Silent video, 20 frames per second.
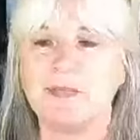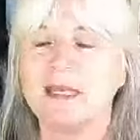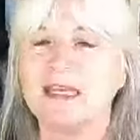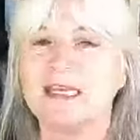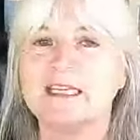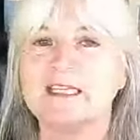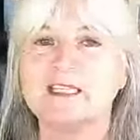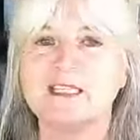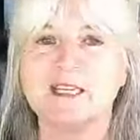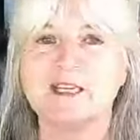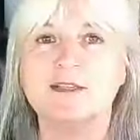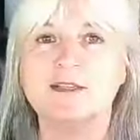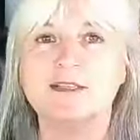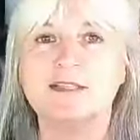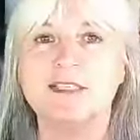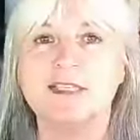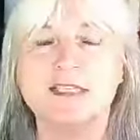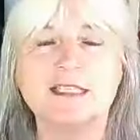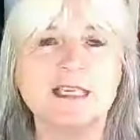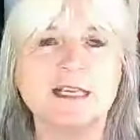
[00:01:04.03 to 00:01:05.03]
So,
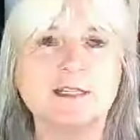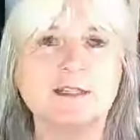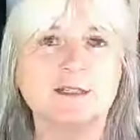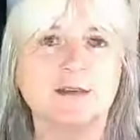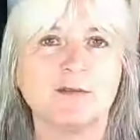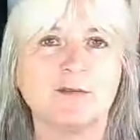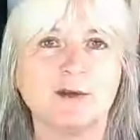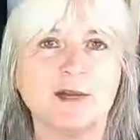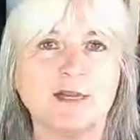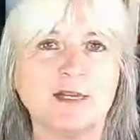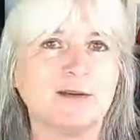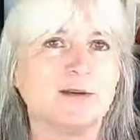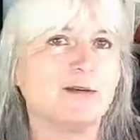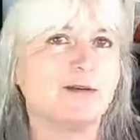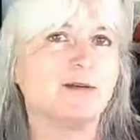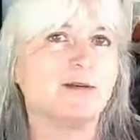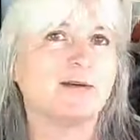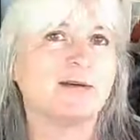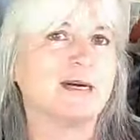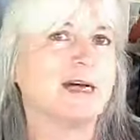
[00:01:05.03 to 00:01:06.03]
to start off, when
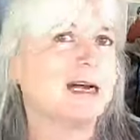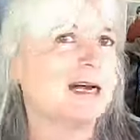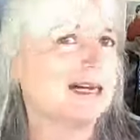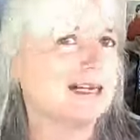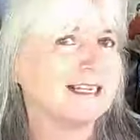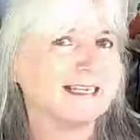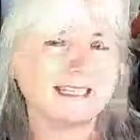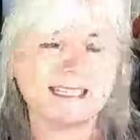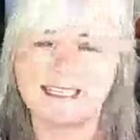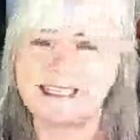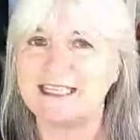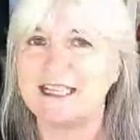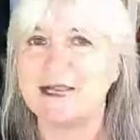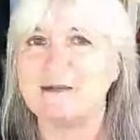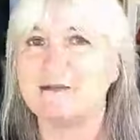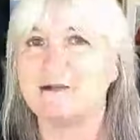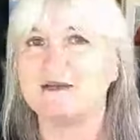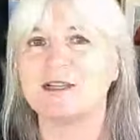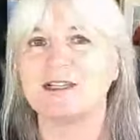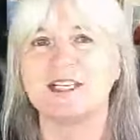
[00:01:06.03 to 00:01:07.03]
you're sitting
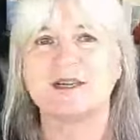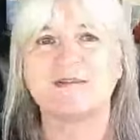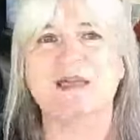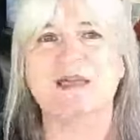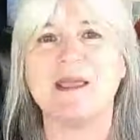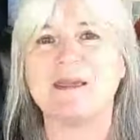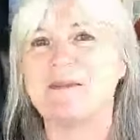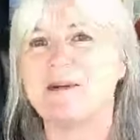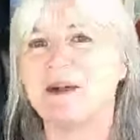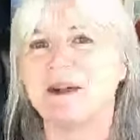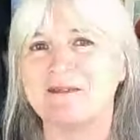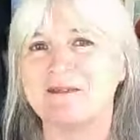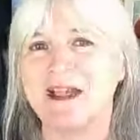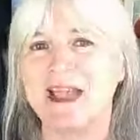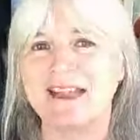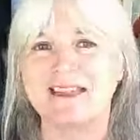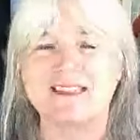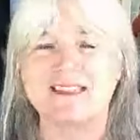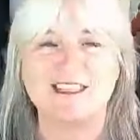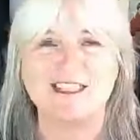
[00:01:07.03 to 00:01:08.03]
watching people
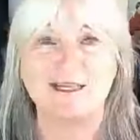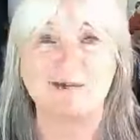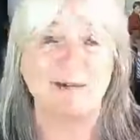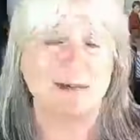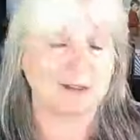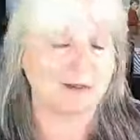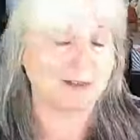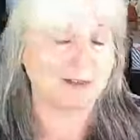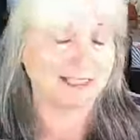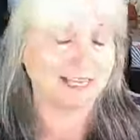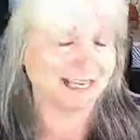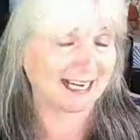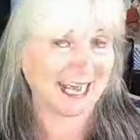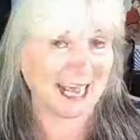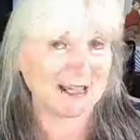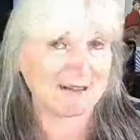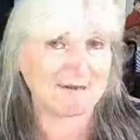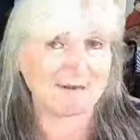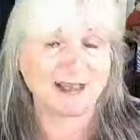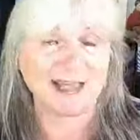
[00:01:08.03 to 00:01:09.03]
around you, whether it's in a
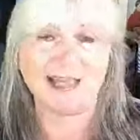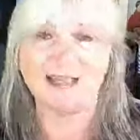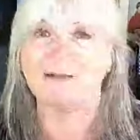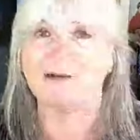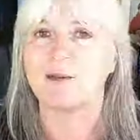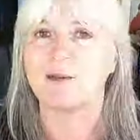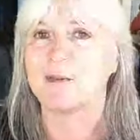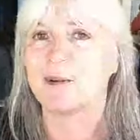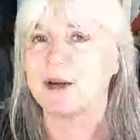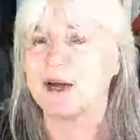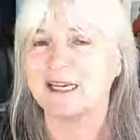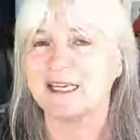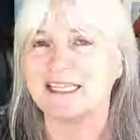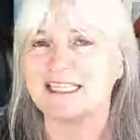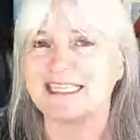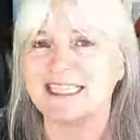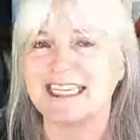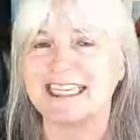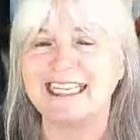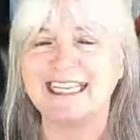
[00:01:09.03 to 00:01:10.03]
cafe or a
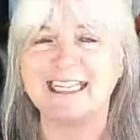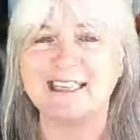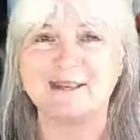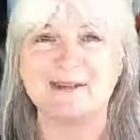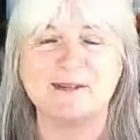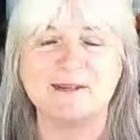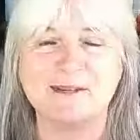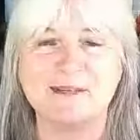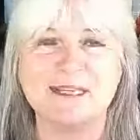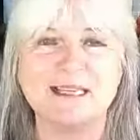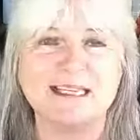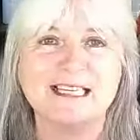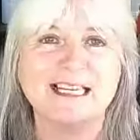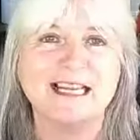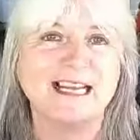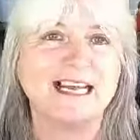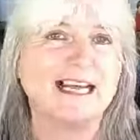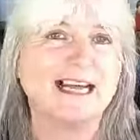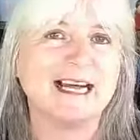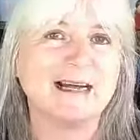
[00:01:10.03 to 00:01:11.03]
party or
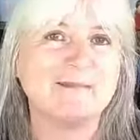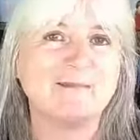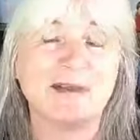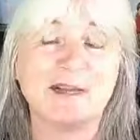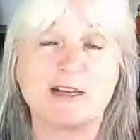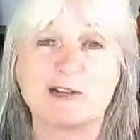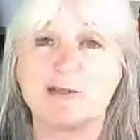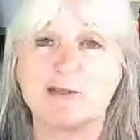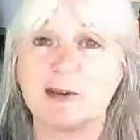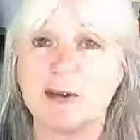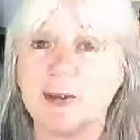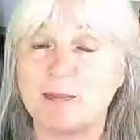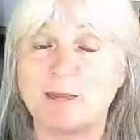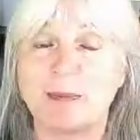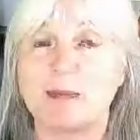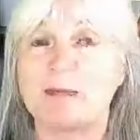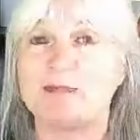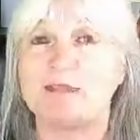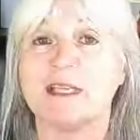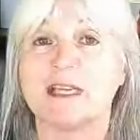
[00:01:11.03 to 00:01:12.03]
a group,
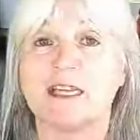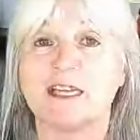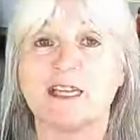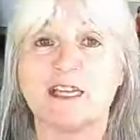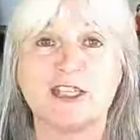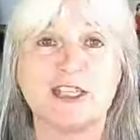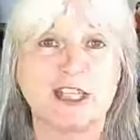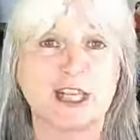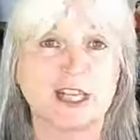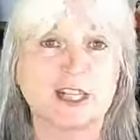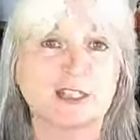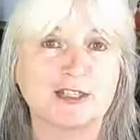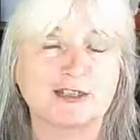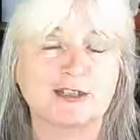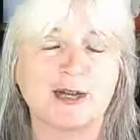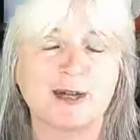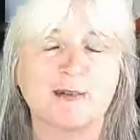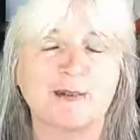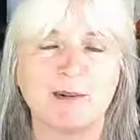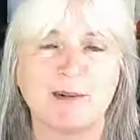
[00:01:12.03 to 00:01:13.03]
perhaps a church
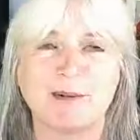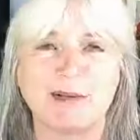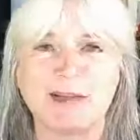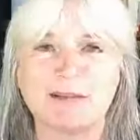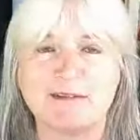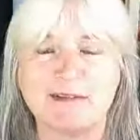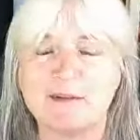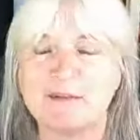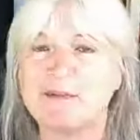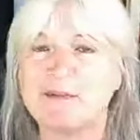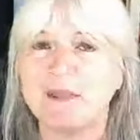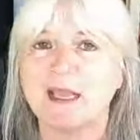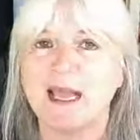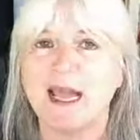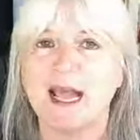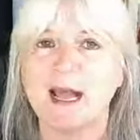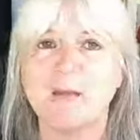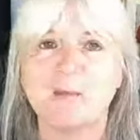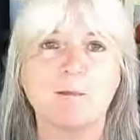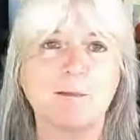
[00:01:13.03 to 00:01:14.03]
group or whatever,
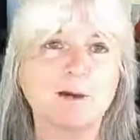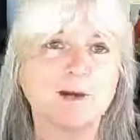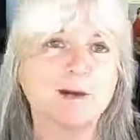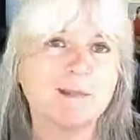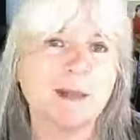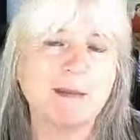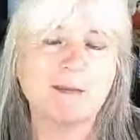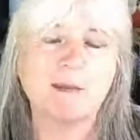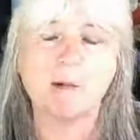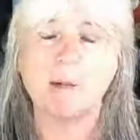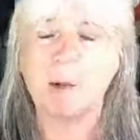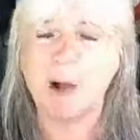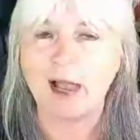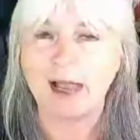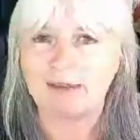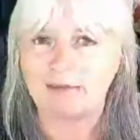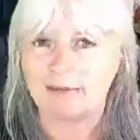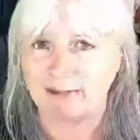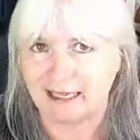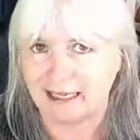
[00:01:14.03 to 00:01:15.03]
what are people
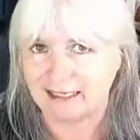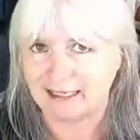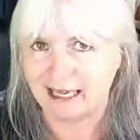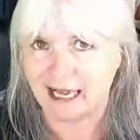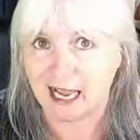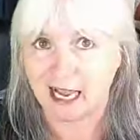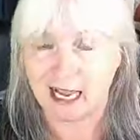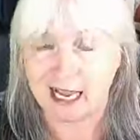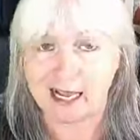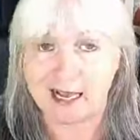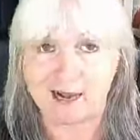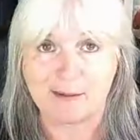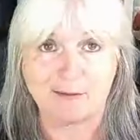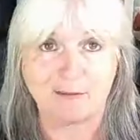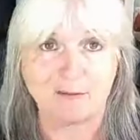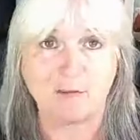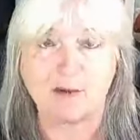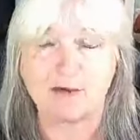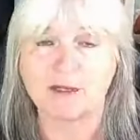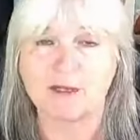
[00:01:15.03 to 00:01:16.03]
wearing?
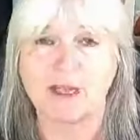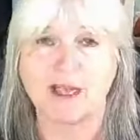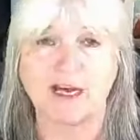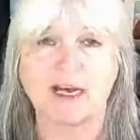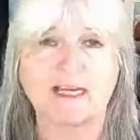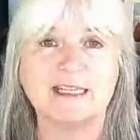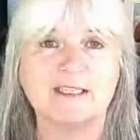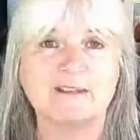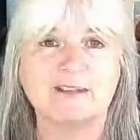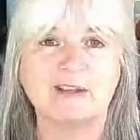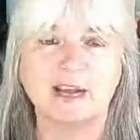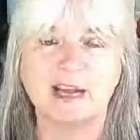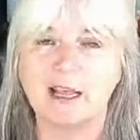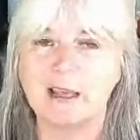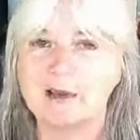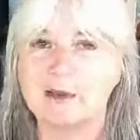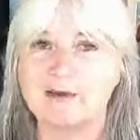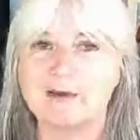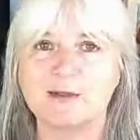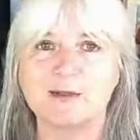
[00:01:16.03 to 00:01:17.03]
What kind of
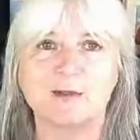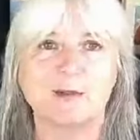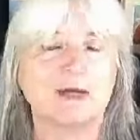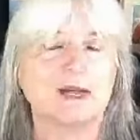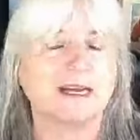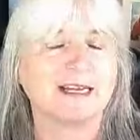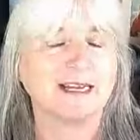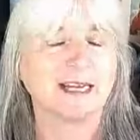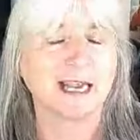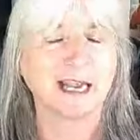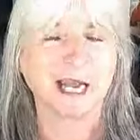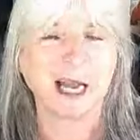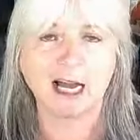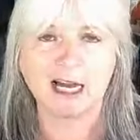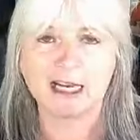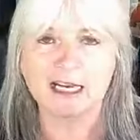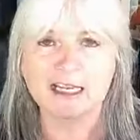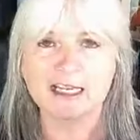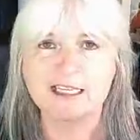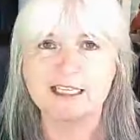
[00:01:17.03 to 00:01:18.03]
clothes? What kind of
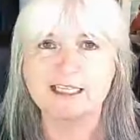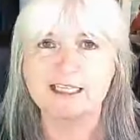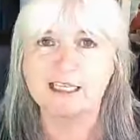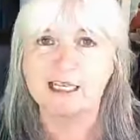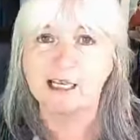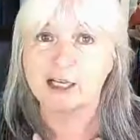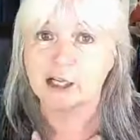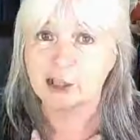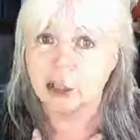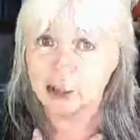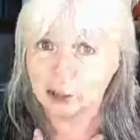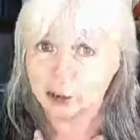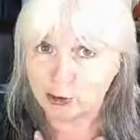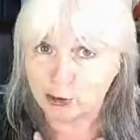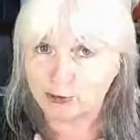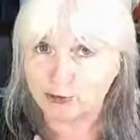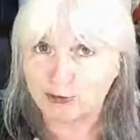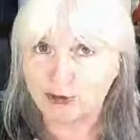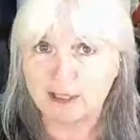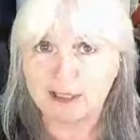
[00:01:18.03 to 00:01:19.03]
colours?
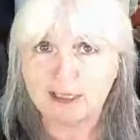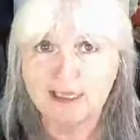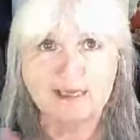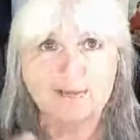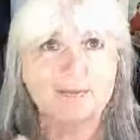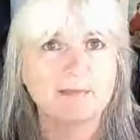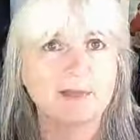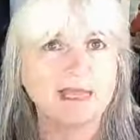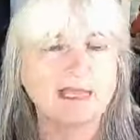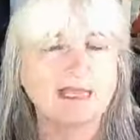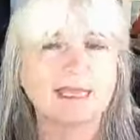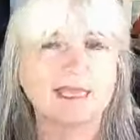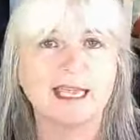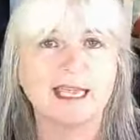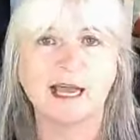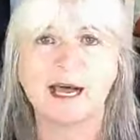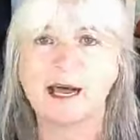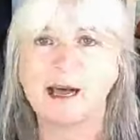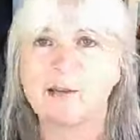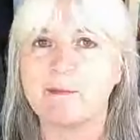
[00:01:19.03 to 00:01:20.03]
Jewellery,
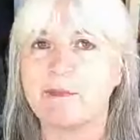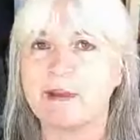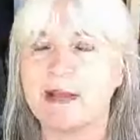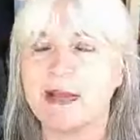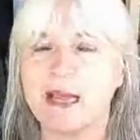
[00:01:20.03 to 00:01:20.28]
makeup?